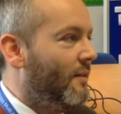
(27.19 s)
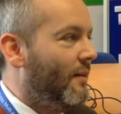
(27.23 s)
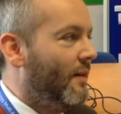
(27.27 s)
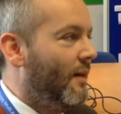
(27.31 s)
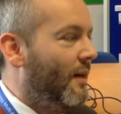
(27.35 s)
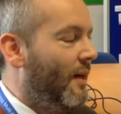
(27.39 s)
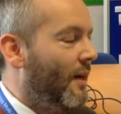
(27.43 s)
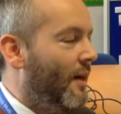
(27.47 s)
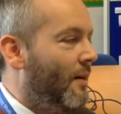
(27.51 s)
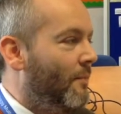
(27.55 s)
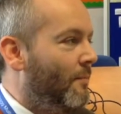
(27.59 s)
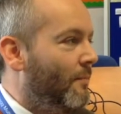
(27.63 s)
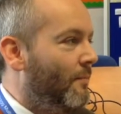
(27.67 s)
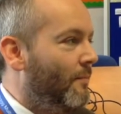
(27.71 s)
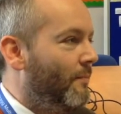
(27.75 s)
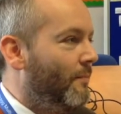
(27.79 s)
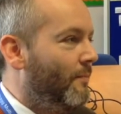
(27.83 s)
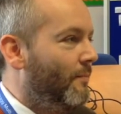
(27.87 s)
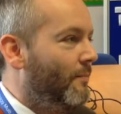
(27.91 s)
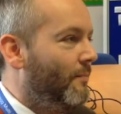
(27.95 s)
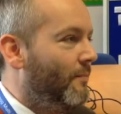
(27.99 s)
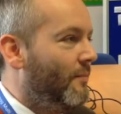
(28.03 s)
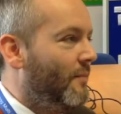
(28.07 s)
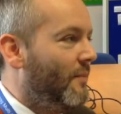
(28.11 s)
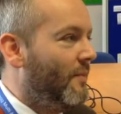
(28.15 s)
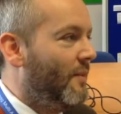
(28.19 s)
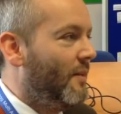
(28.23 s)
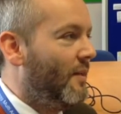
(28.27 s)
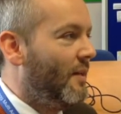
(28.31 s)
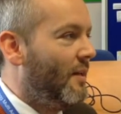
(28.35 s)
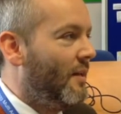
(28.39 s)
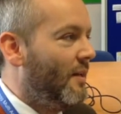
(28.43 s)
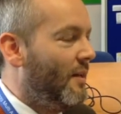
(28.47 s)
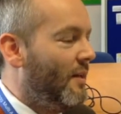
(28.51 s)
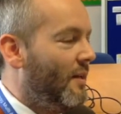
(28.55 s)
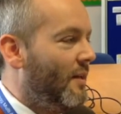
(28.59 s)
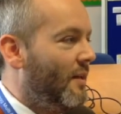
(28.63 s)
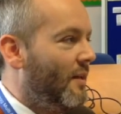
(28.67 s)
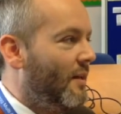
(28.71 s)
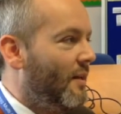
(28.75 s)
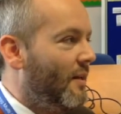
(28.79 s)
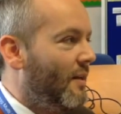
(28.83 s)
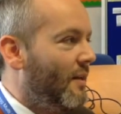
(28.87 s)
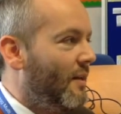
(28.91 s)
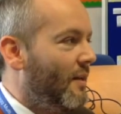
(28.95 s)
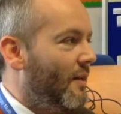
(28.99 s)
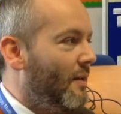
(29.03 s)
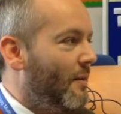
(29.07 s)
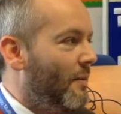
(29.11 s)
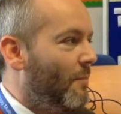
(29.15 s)
um,
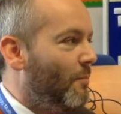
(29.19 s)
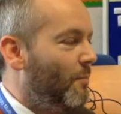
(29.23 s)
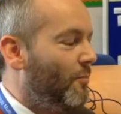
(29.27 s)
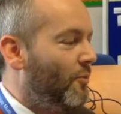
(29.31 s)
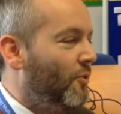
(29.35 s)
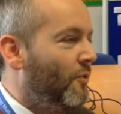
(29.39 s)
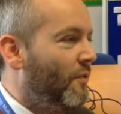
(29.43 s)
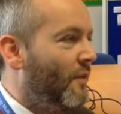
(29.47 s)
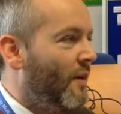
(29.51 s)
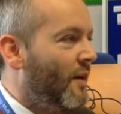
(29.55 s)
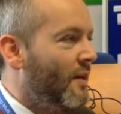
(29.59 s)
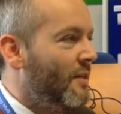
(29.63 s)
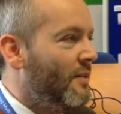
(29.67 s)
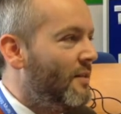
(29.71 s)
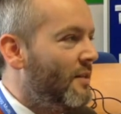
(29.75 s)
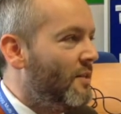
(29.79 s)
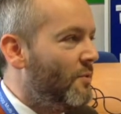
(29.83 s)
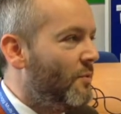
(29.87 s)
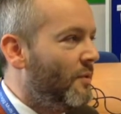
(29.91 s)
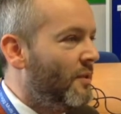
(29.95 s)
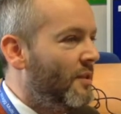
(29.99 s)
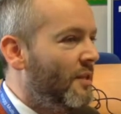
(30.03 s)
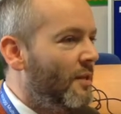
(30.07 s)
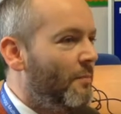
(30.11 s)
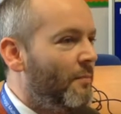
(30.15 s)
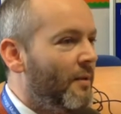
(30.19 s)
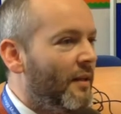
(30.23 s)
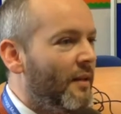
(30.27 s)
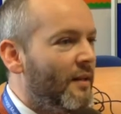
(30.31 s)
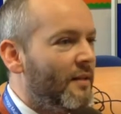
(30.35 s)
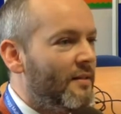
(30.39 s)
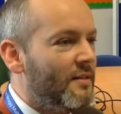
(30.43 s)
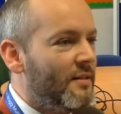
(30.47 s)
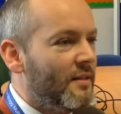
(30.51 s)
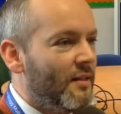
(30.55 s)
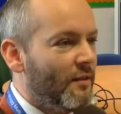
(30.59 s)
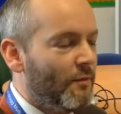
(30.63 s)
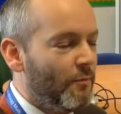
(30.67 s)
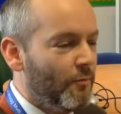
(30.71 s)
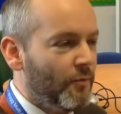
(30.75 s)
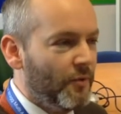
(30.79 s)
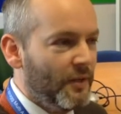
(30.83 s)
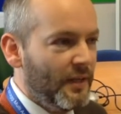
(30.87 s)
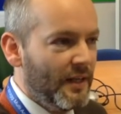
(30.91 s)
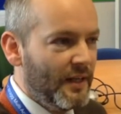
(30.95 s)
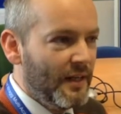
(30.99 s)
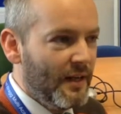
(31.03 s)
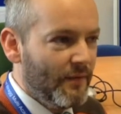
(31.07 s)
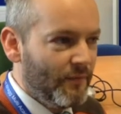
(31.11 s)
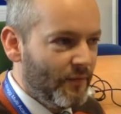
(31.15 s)
provides us with the ability of
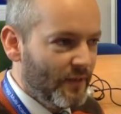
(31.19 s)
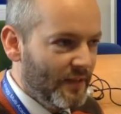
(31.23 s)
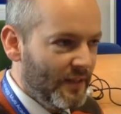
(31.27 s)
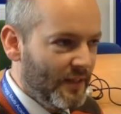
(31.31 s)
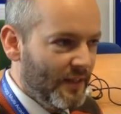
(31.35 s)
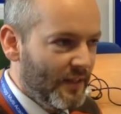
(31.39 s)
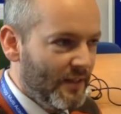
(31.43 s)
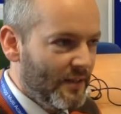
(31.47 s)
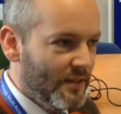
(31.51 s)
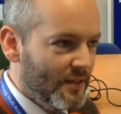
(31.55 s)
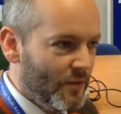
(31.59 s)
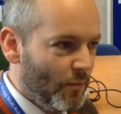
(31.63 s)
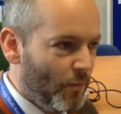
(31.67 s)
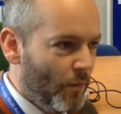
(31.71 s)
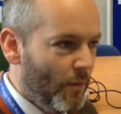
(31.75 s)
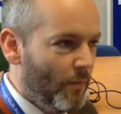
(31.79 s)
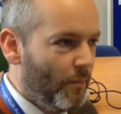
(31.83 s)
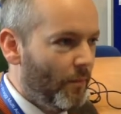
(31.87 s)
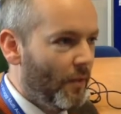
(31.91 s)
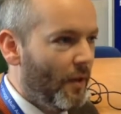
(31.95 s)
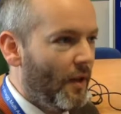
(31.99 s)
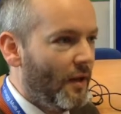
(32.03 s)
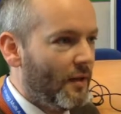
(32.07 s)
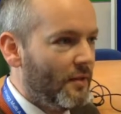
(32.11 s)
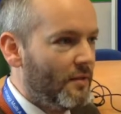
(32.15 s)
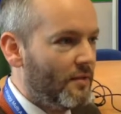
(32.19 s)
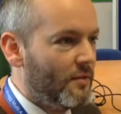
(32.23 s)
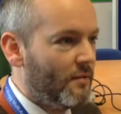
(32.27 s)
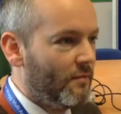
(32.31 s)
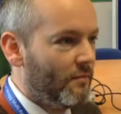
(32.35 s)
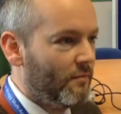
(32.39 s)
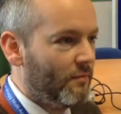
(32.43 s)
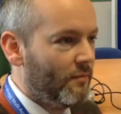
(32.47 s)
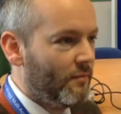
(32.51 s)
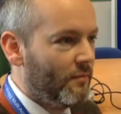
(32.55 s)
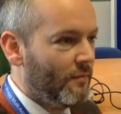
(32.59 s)
bringing everything into one place.